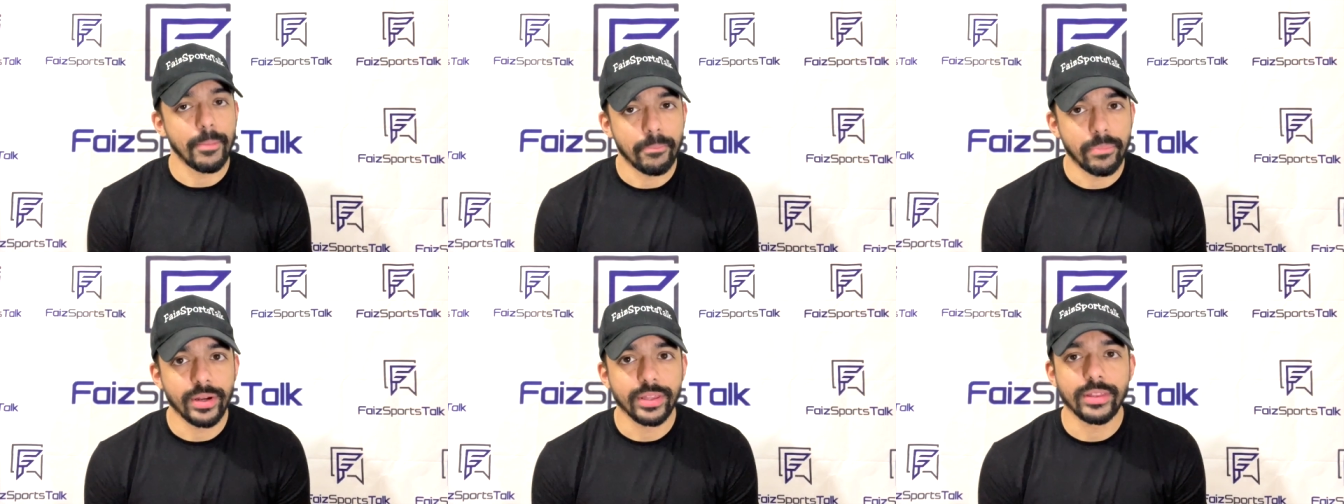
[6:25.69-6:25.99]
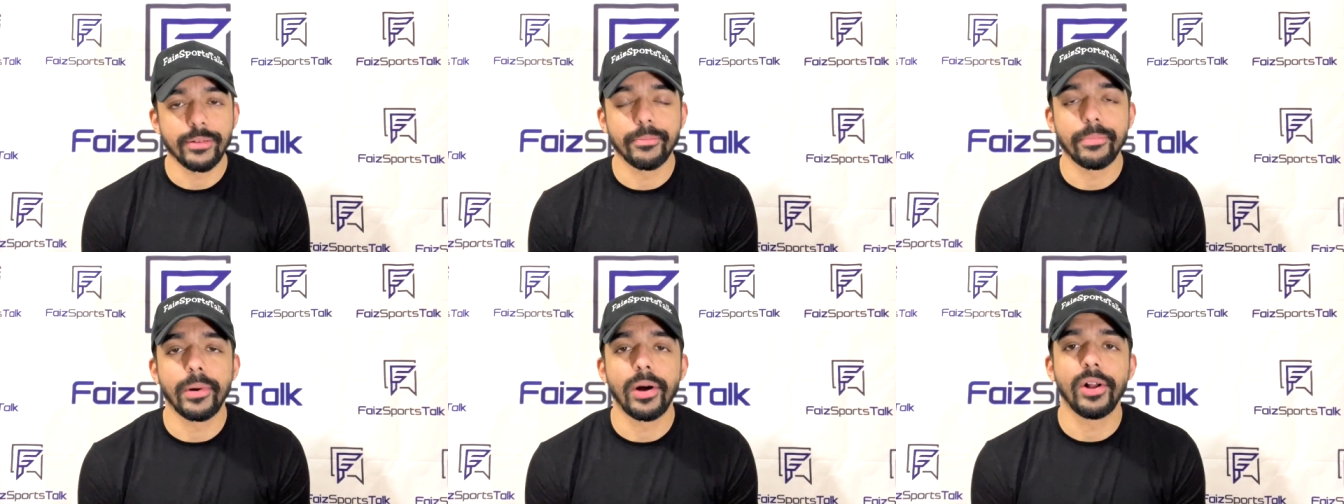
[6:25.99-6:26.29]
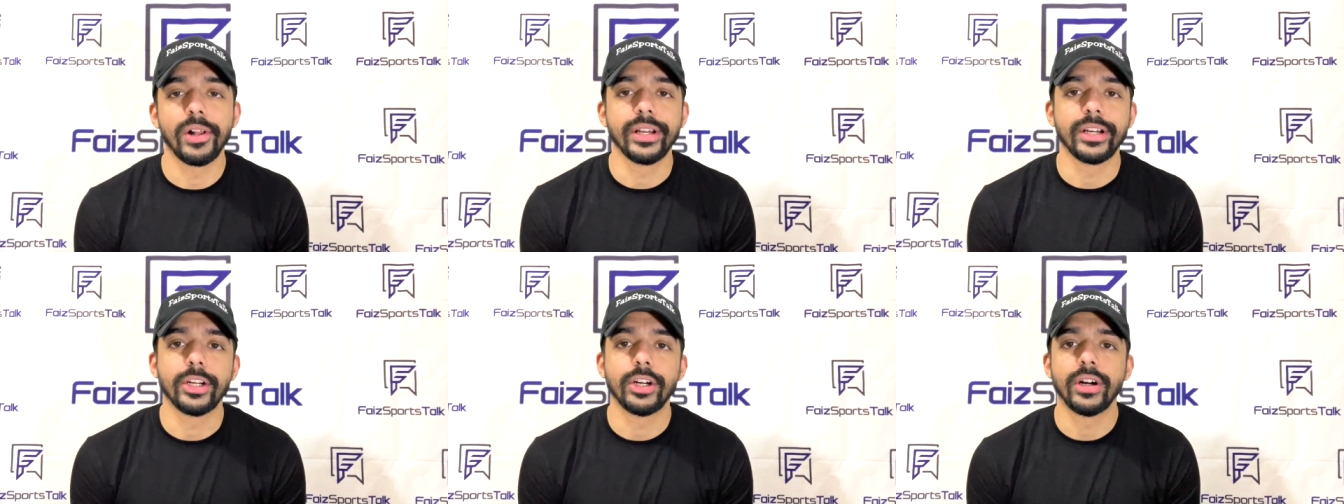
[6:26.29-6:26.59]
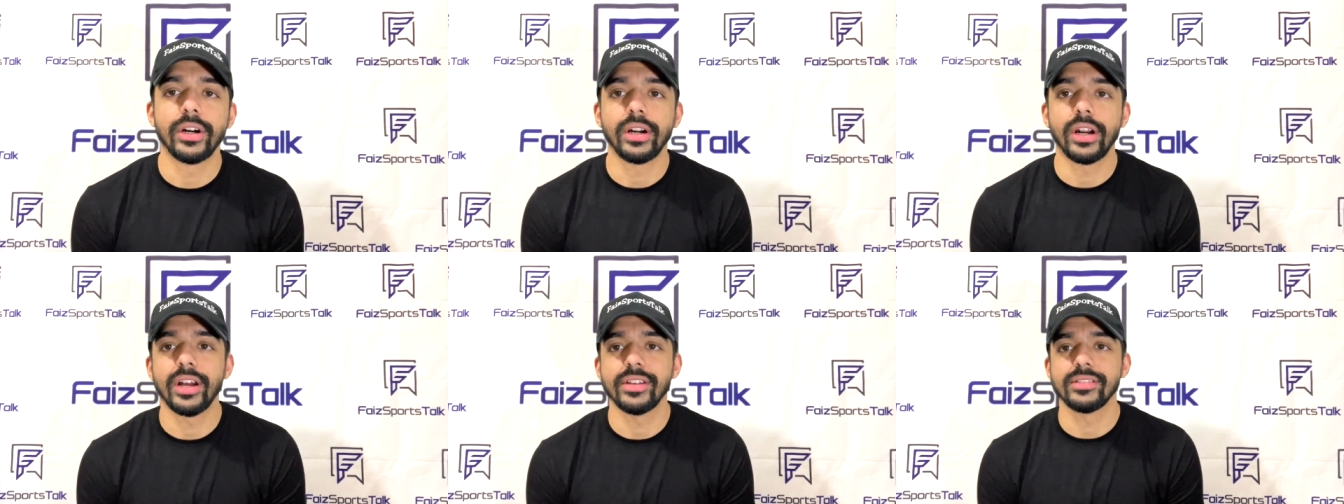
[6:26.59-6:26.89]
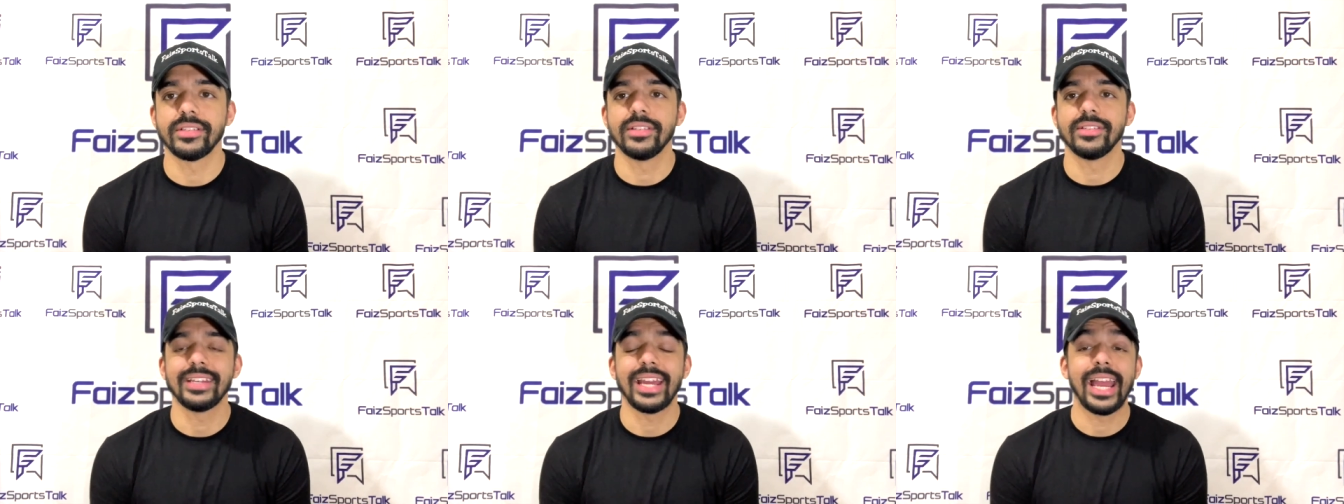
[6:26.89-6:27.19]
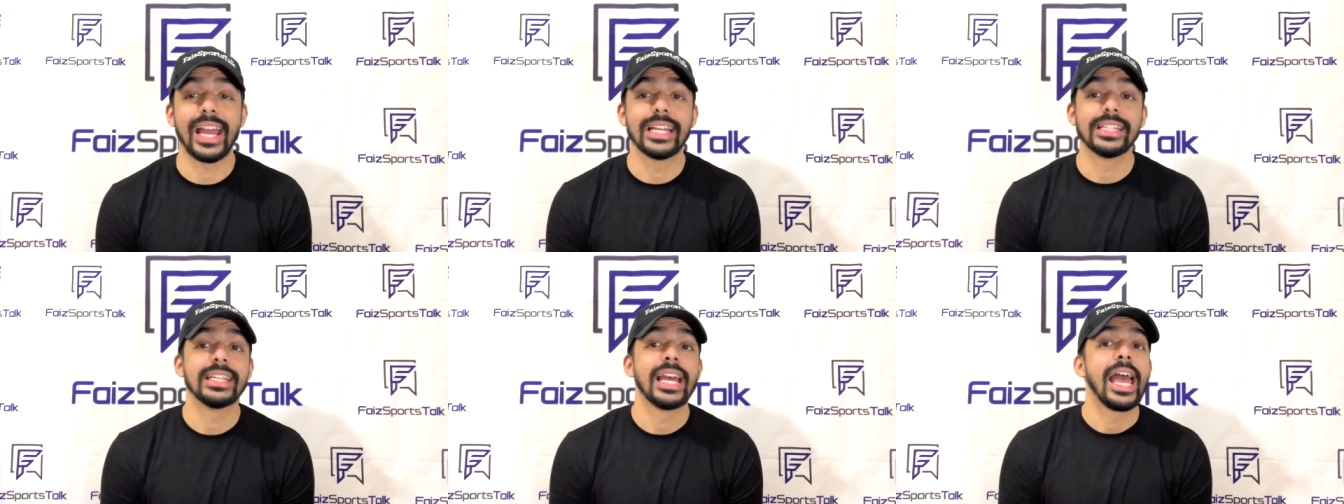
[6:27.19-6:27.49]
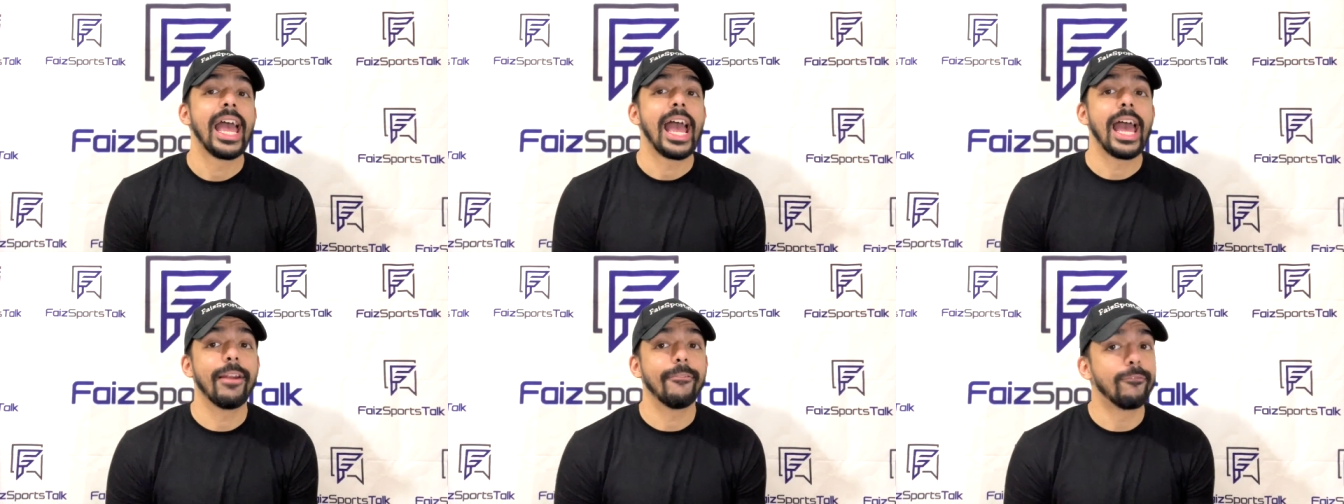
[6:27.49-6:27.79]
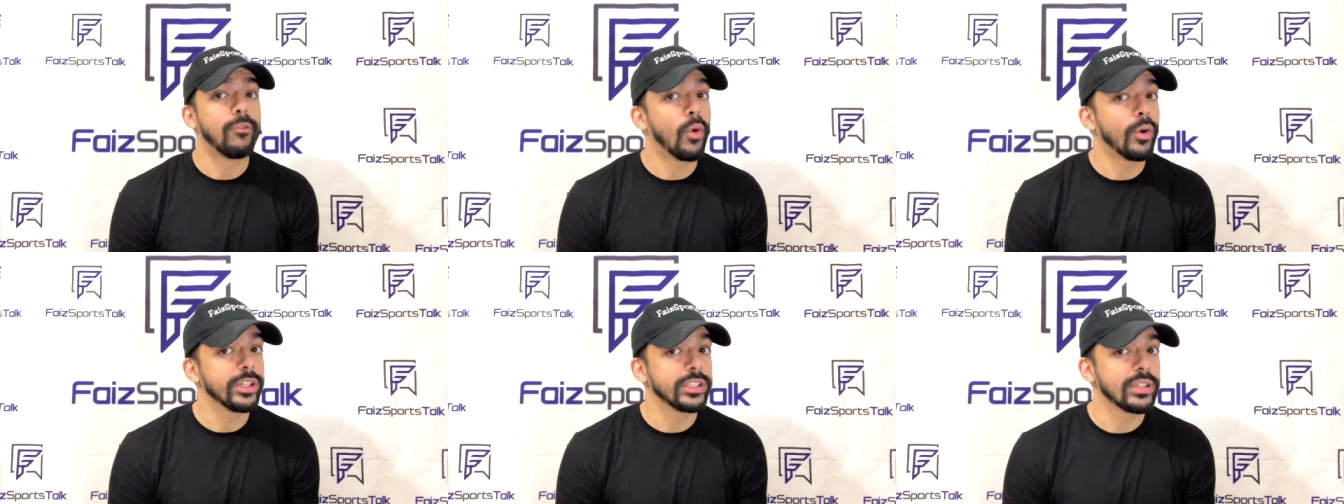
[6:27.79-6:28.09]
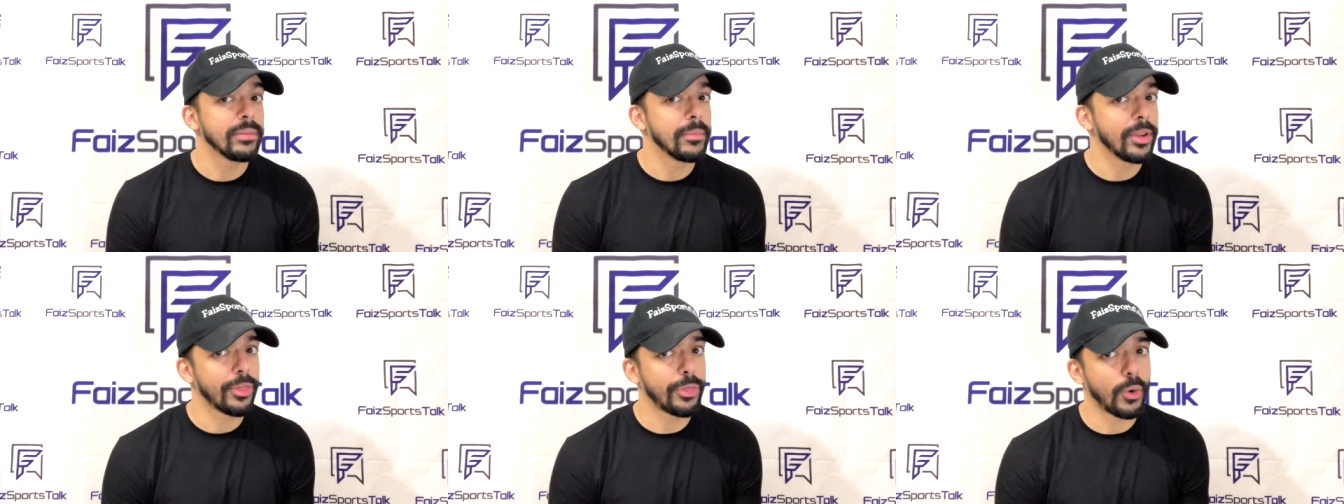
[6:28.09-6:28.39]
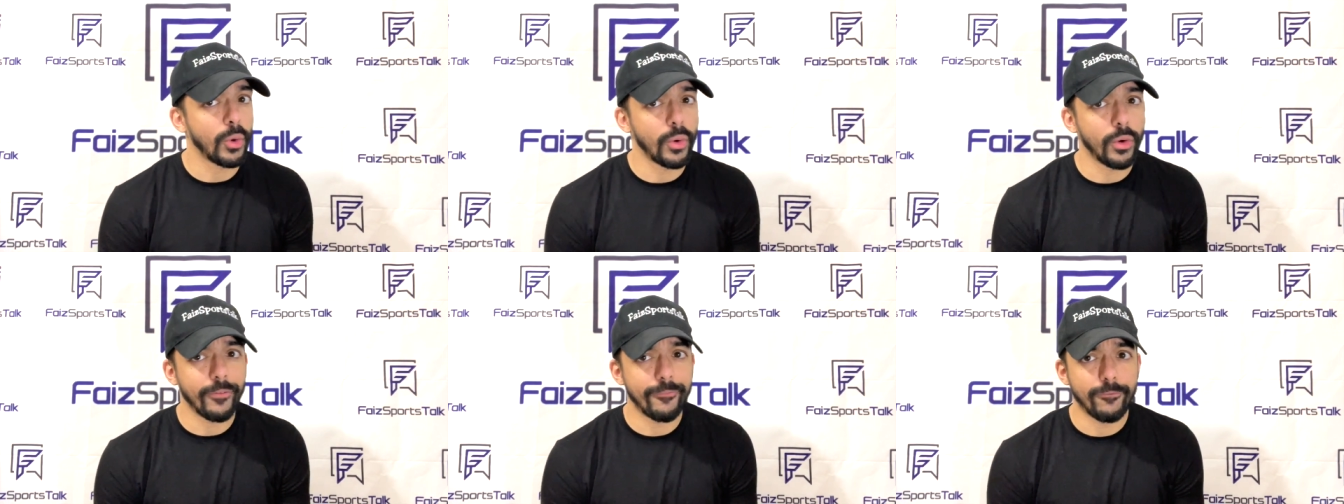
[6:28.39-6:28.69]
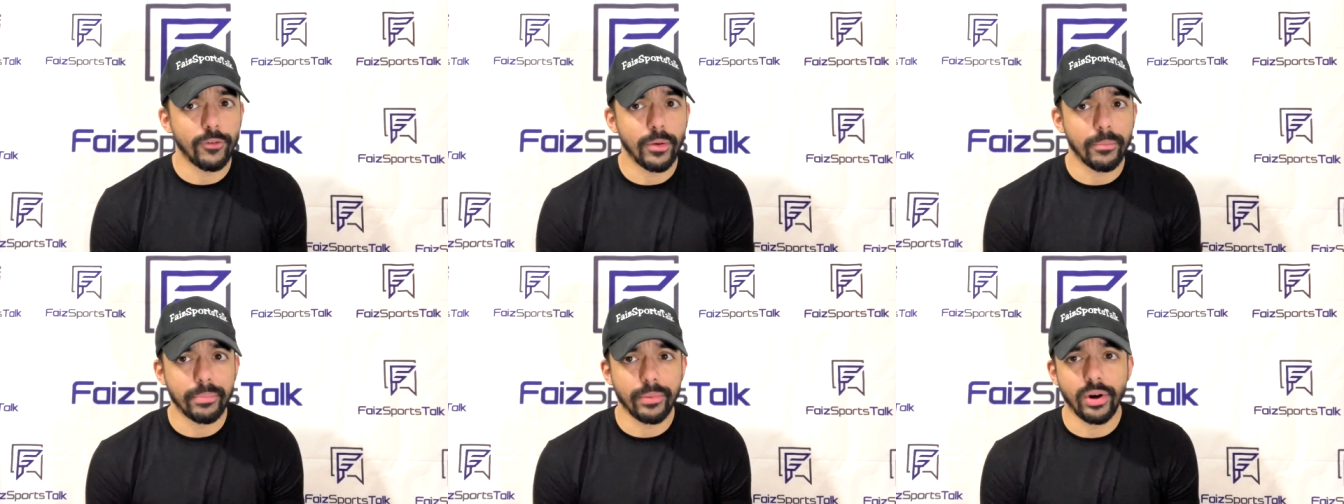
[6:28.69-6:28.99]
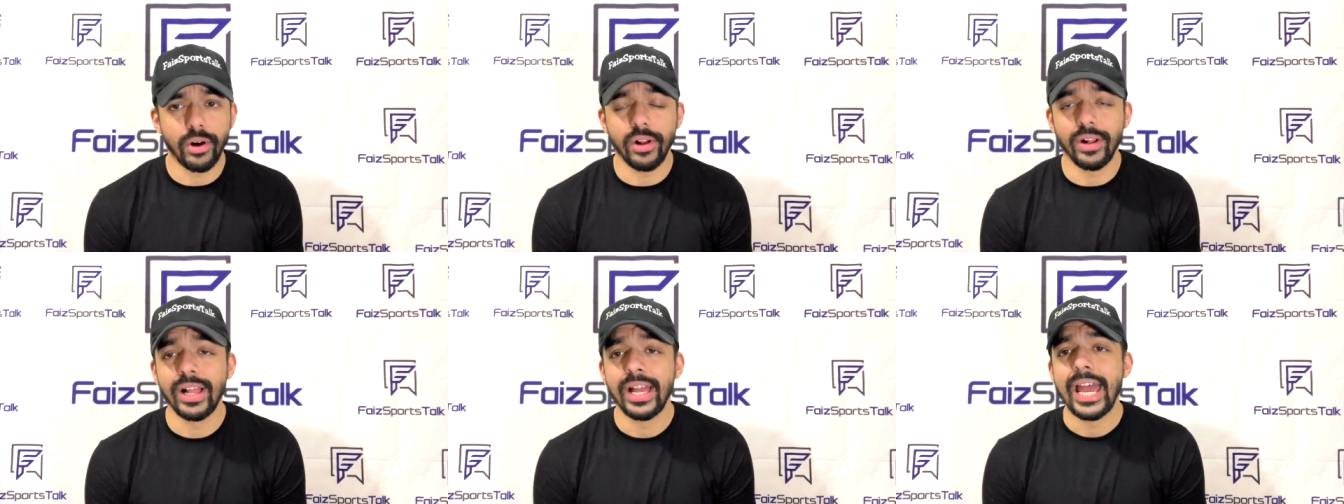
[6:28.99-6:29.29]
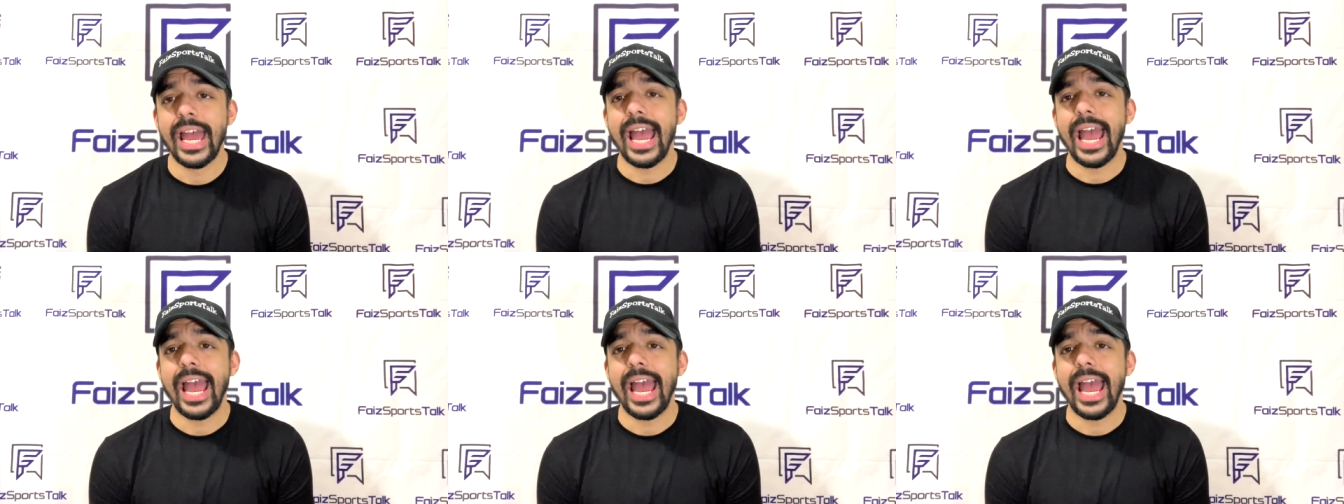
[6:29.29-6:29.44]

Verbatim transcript: Put the ball in Kirk Cousins' hands and force him to throw a football.